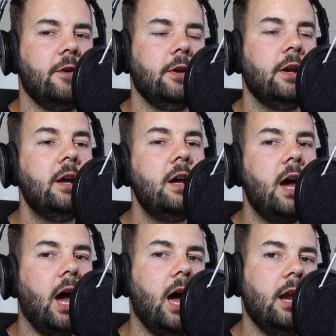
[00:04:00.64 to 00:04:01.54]
fun.
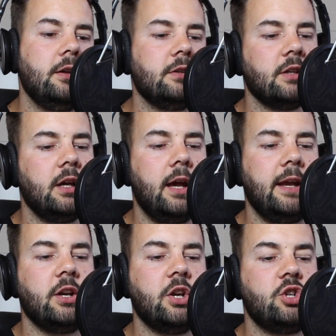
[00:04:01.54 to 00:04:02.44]
And
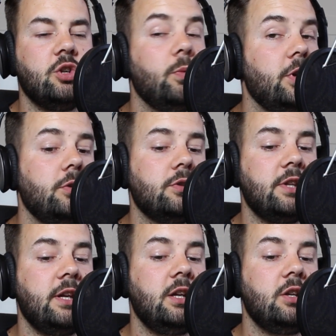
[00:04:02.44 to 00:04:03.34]
in addition, we use
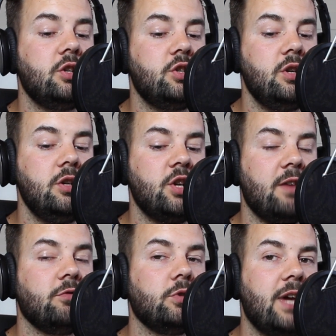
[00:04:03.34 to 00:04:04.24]
the
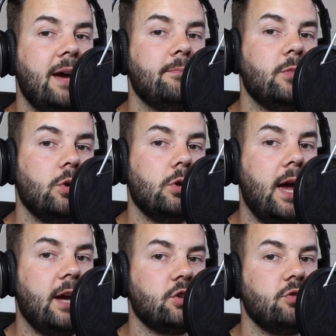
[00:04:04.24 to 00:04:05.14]
General's Handbook
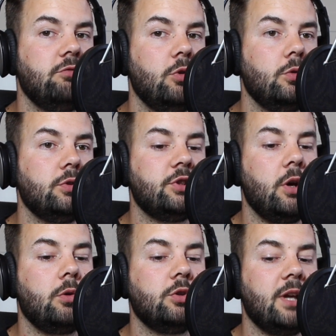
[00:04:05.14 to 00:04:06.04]
extra rules.
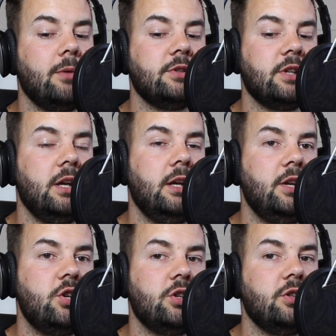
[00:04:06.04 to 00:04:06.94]
So because I was
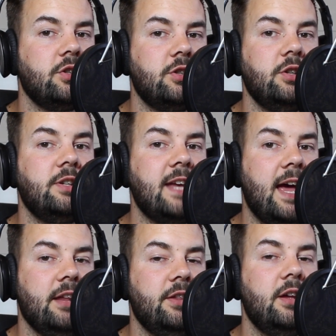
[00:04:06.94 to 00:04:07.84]
allegiant to
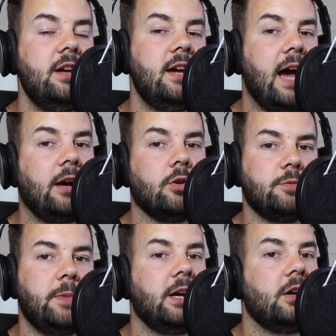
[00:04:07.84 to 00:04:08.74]
death, I got
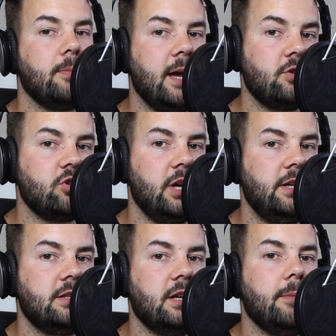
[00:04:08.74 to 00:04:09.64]
to pick a command
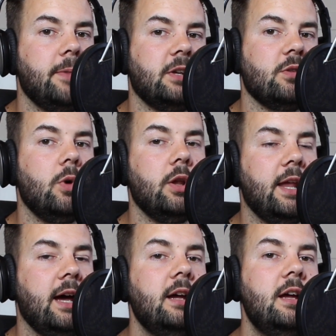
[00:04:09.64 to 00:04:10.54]
trait, and I picked the one
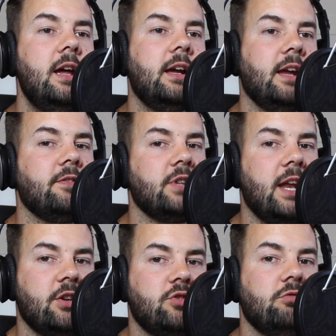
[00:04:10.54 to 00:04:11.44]
that gives an
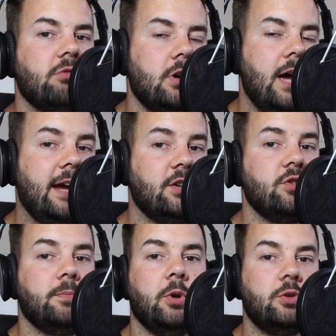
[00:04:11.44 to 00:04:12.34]
extra
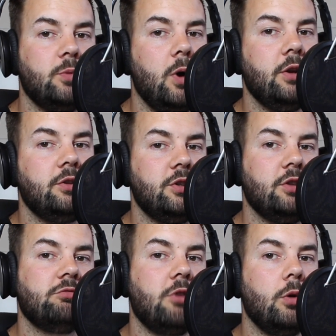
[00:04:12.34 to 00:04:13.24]
+1 to
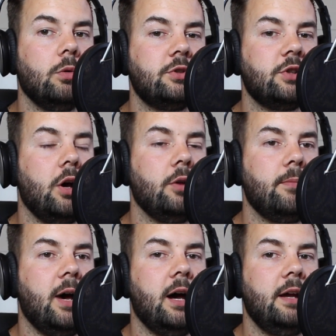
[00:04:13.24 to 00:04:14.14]
the rolls on
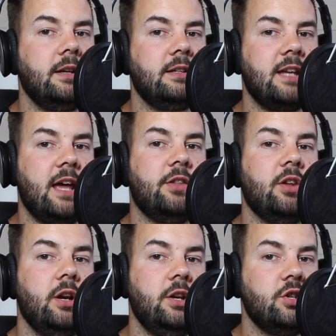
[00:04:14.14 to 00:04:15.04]
my Death
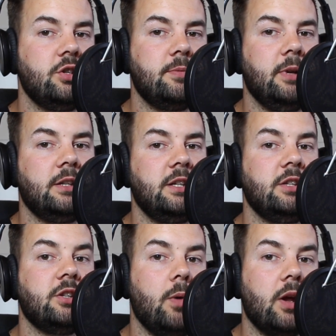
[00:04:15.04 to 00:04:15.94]
Allegiance ability.
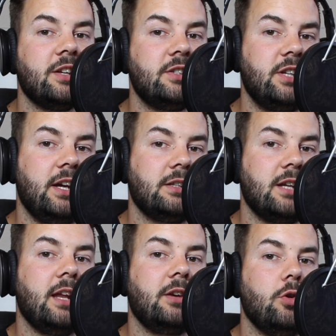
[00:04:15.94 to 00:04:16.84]
So on a 6,
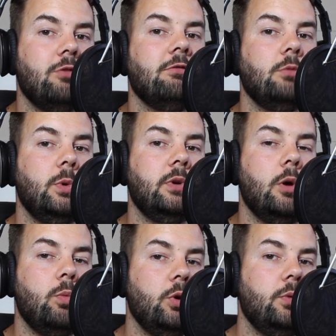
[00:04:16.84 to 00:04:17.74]
I'll ignore
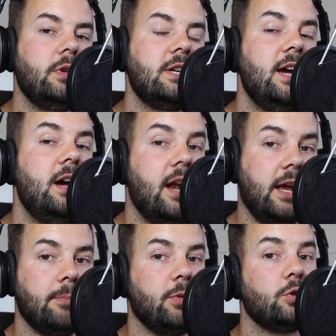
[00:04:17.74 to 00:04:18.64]
a wound, and
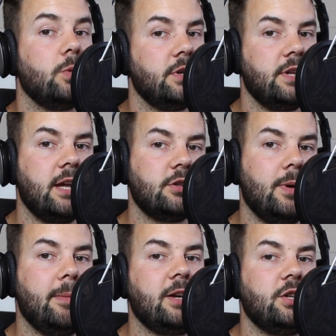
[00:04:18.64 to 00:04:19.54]
I get +1 to that.
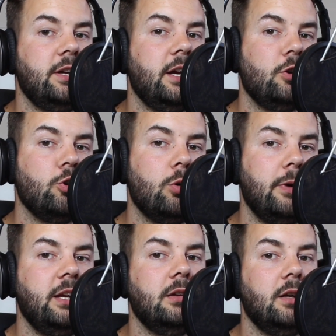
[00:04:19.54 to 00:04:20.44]
So I'm actually
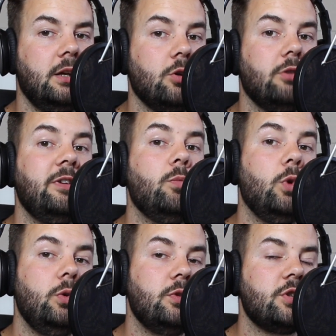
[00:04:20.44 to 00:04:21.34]
ignoring
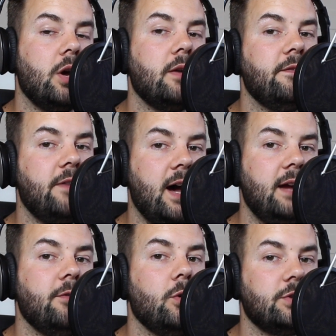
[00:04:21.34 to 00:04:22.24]
wounds on a
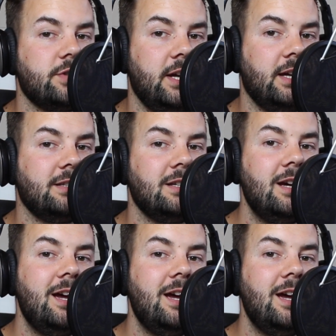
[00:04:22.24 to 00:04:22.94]
5 or 6.